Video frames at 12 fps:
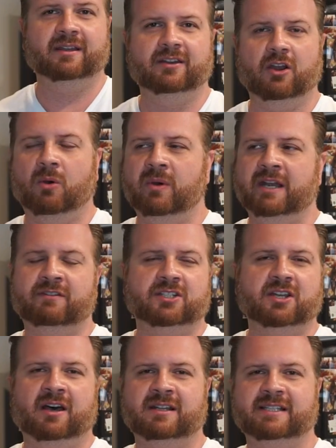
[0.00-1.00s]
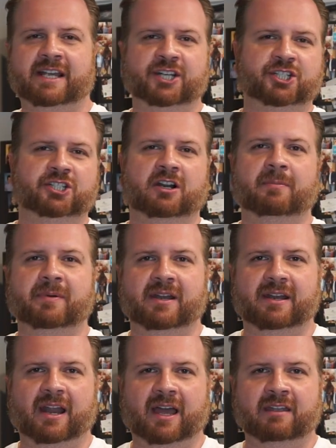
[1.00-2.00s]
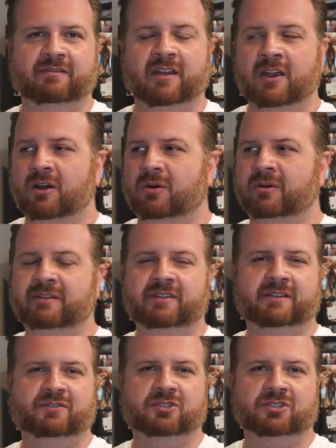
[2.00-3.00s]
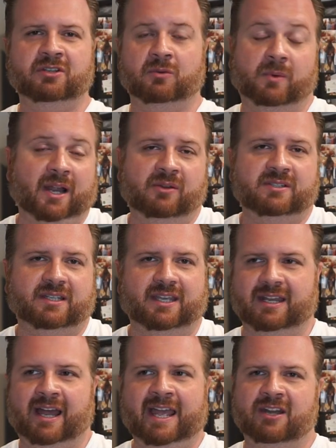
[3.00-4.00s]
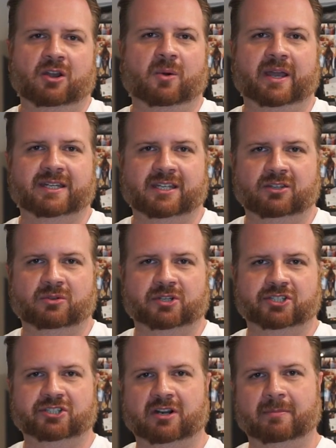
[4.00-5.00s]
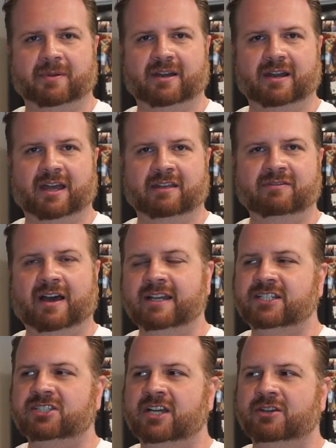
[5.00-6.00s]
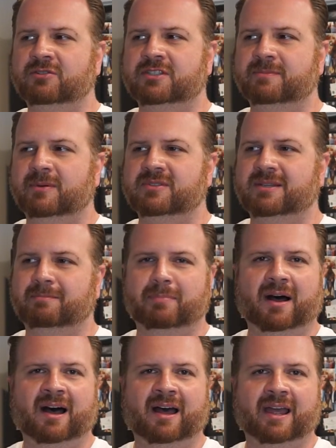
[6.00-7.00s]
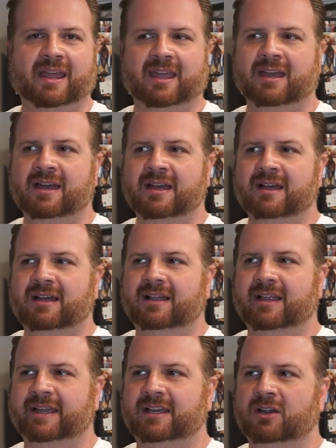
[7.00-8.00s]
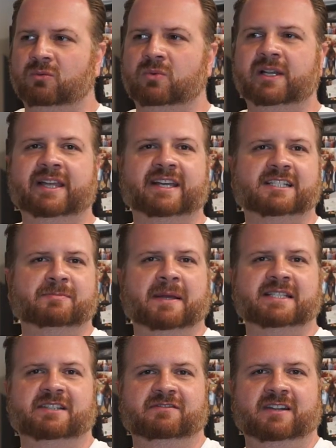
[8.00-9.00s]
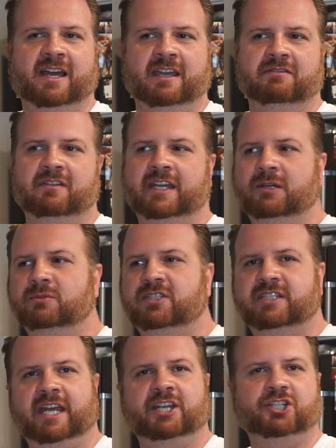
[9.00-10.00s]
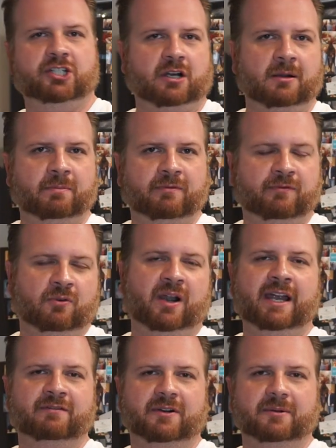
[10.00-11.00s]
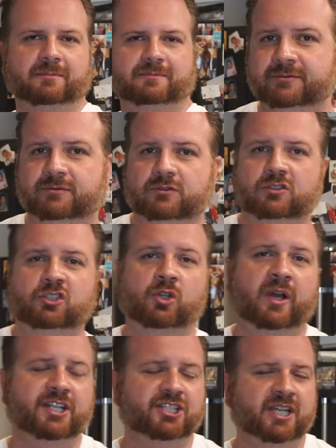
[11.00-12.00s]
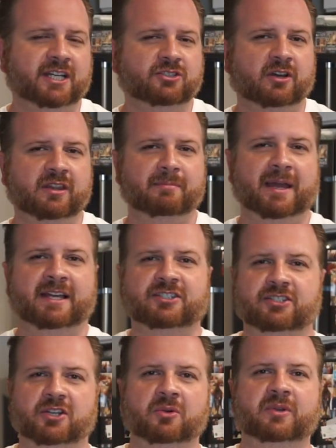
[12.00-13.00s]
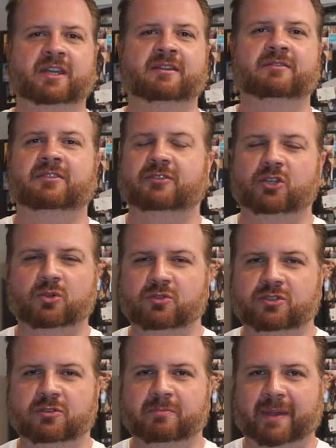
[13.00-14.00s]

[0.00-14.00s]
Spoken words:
No one ever taught us how to sharpen a knife, or even if you should. When I was a kid, I had no idea you could sharpen a knife. I just thought you were supposed to buy like a really expensive knife and it would stay sharp forever. So I checked all the Macedonian YouTube